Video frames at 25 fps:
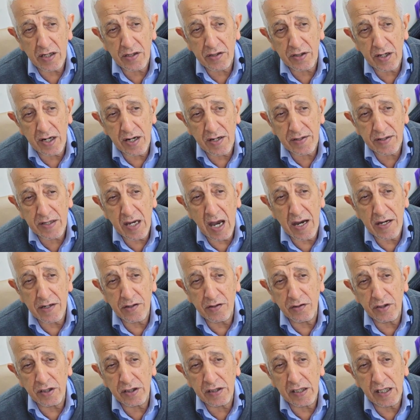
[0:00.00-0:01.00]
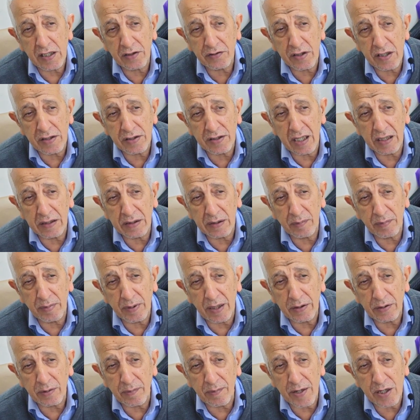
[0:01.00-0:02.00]
X-ray signs indicating that the
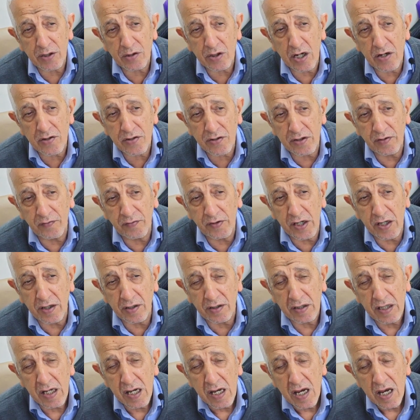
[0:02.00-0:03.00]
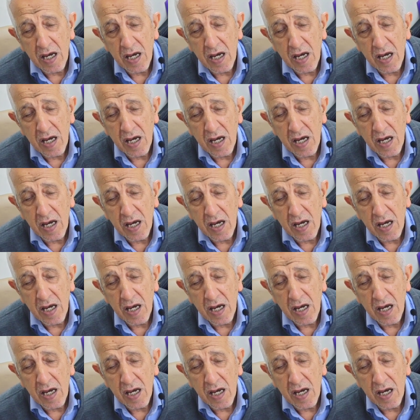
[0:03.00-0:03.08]
blood pressure is severe?